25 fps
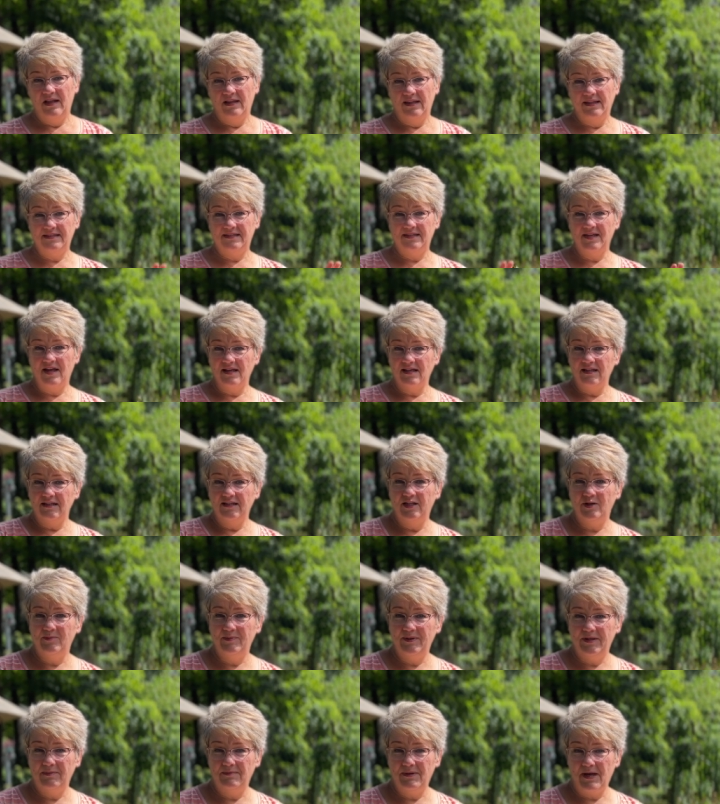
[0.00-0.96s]
let's talk a
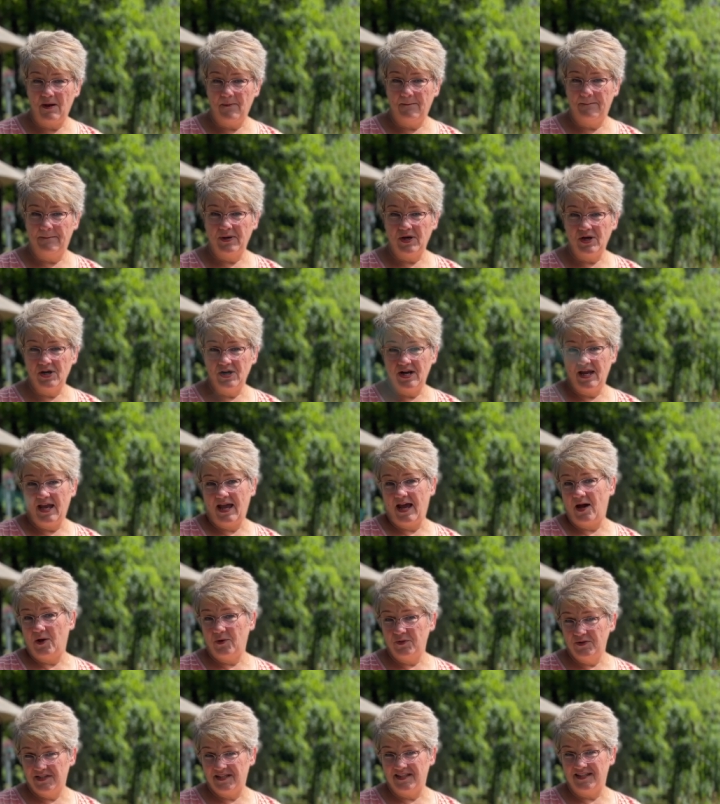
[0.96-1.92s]
little bit about bird
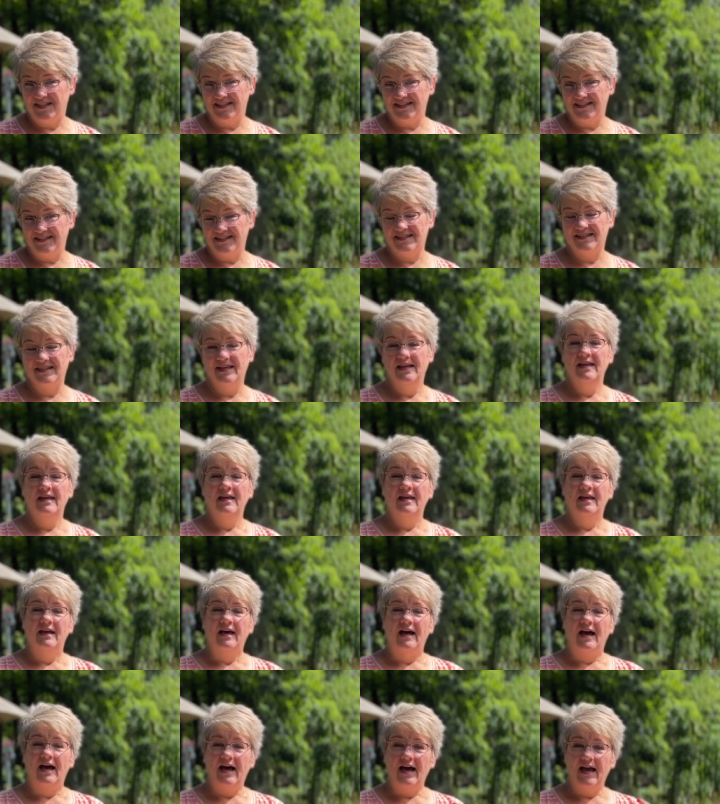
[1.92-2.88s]
houses.
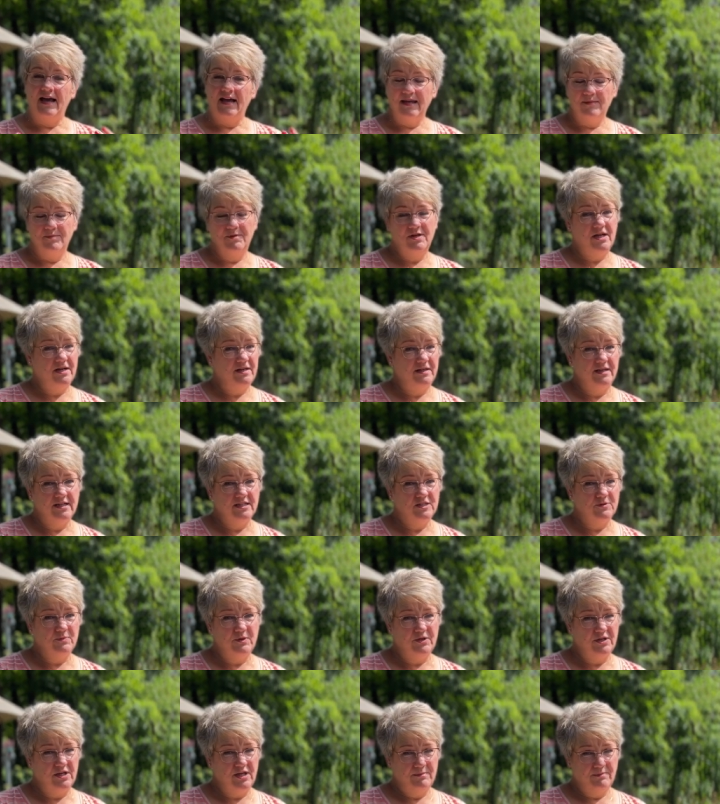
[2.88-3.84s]
I am not an
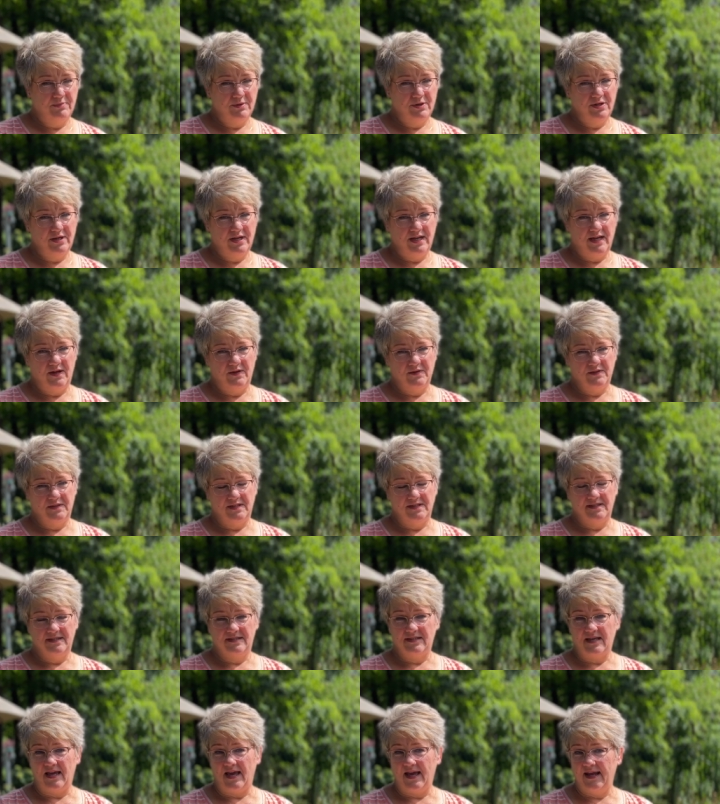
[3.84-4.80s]
expert on bird
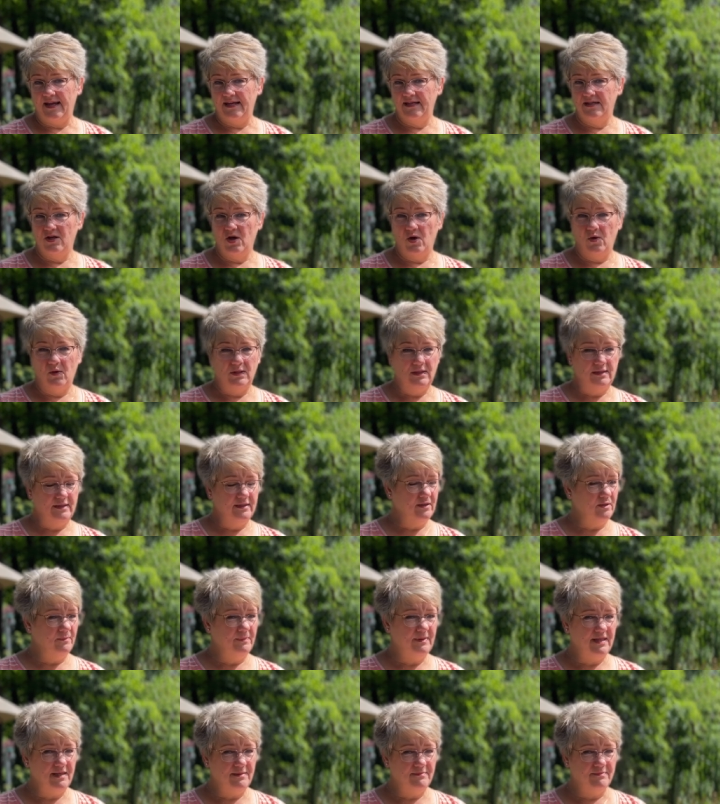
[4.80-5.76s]
houses. I know a
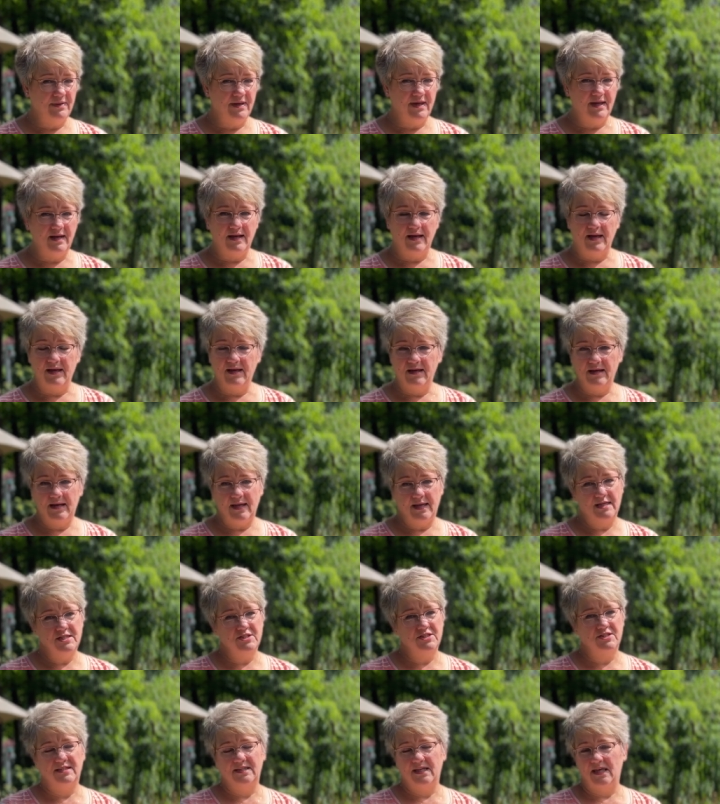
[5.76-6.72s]
little bit, but uh, I
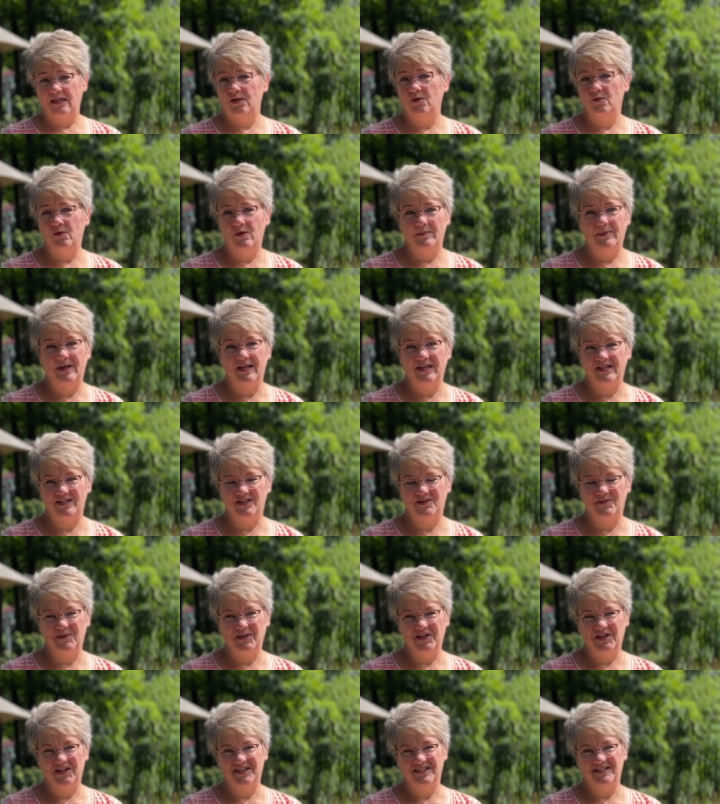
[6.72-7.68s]
can just tell you what my
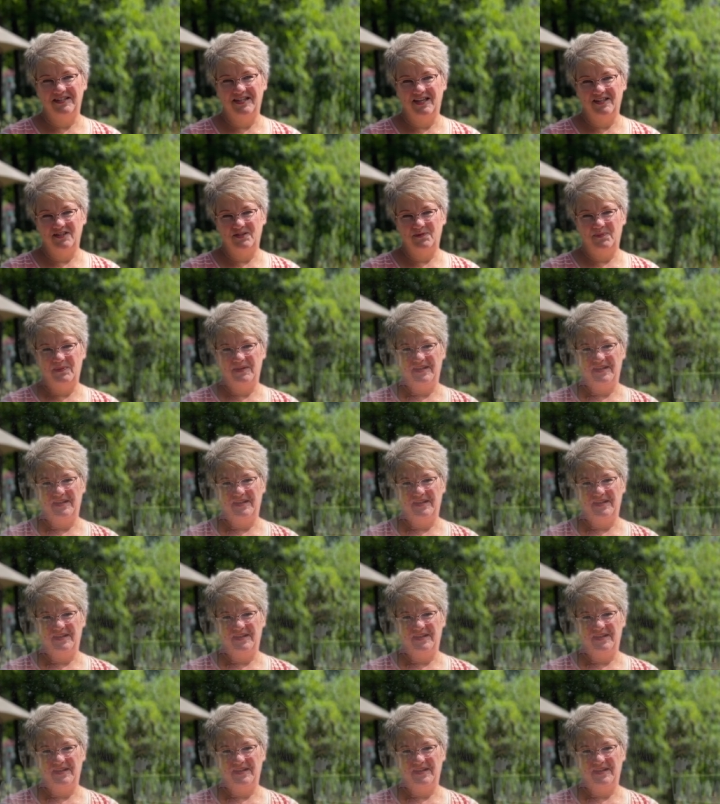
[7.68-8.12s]
experience has